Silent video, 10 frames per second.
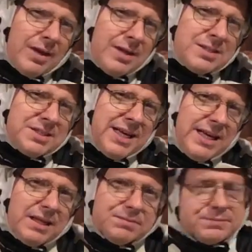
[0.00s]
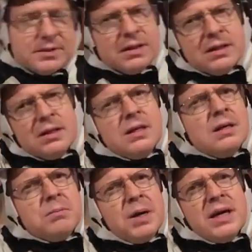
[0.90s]
a Steve,
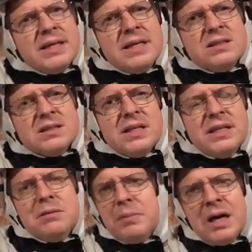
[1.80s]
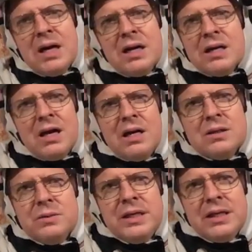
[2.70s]
parked outside the bar on
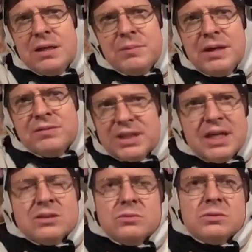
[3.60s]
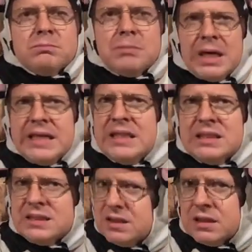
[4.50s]
Halloween up there in Jen's, was biding
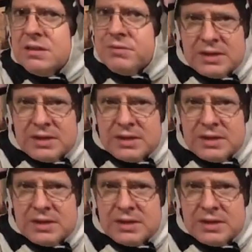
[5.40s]
his time for